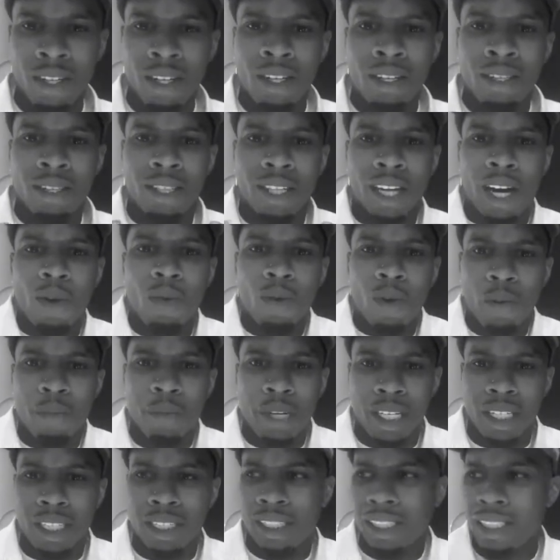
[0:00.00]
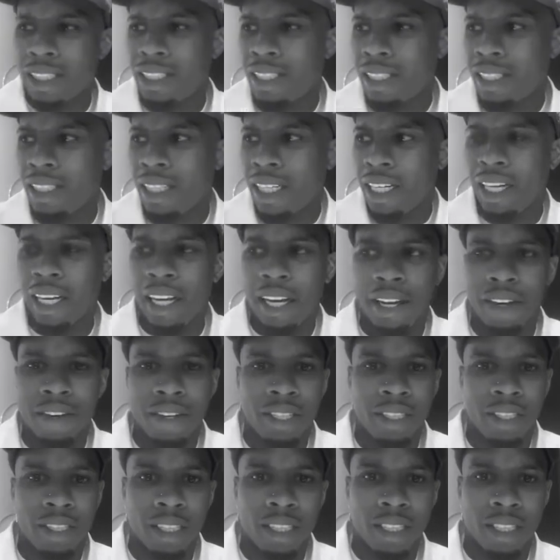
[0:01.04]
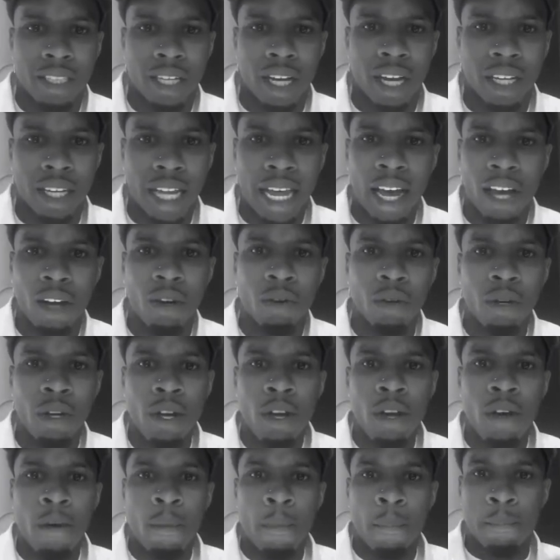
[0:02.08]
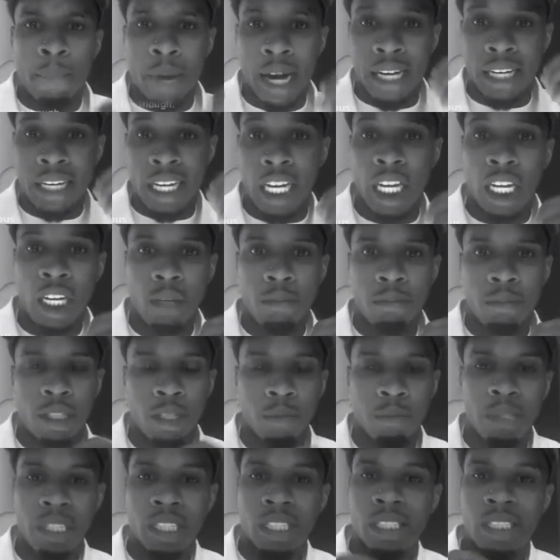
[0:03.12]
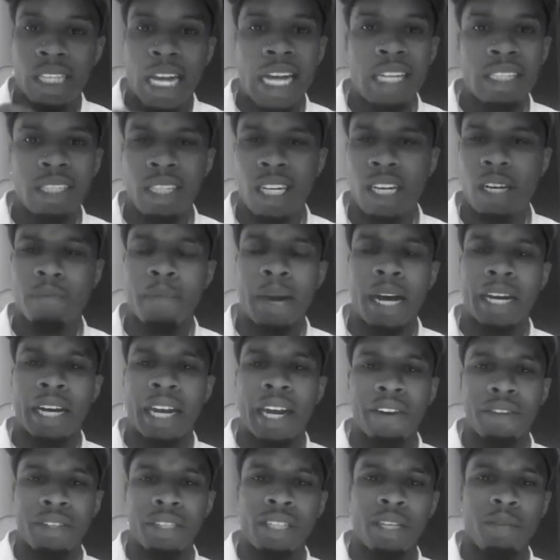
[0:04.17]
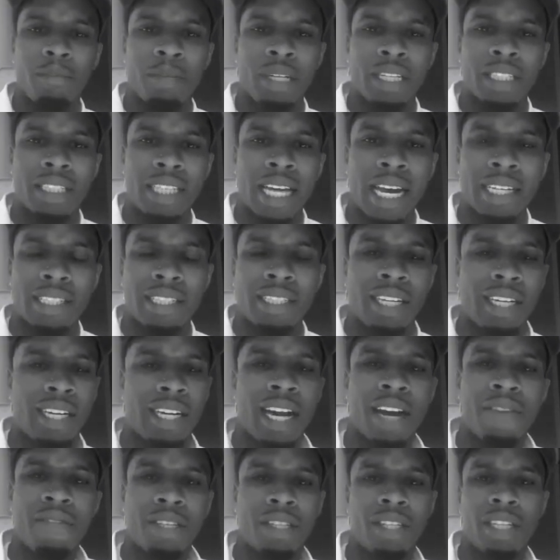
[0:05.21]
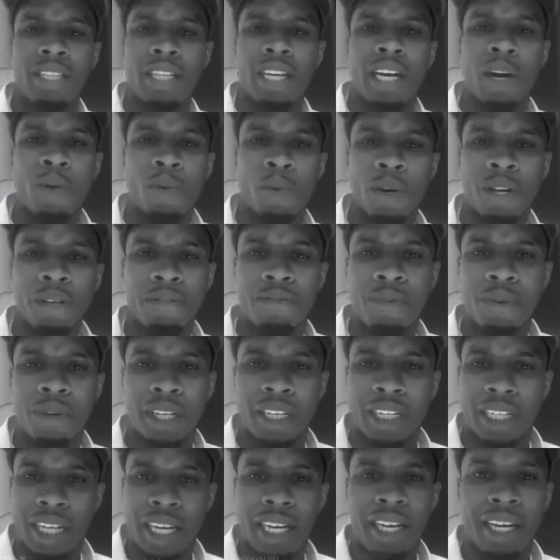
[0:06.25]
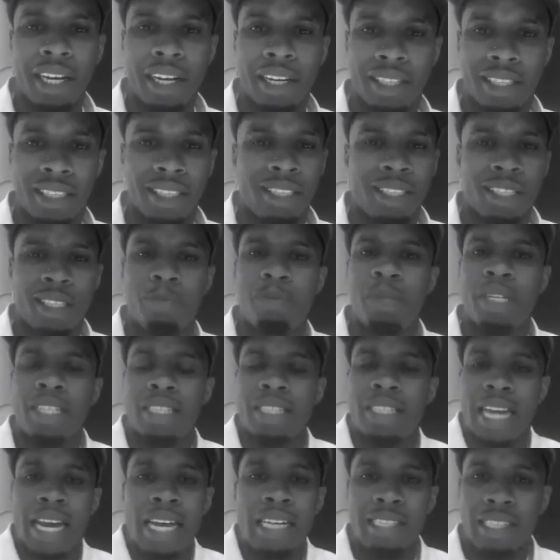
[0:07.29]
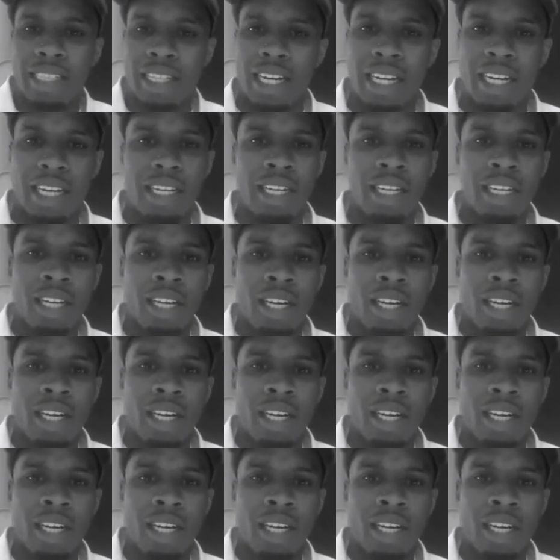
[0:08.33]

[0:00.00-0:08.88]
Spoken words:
do y'all want me to just sit here and just allow my name to be assassinated, my character to be assassinated, everything that I worked for to get here to just be assassinated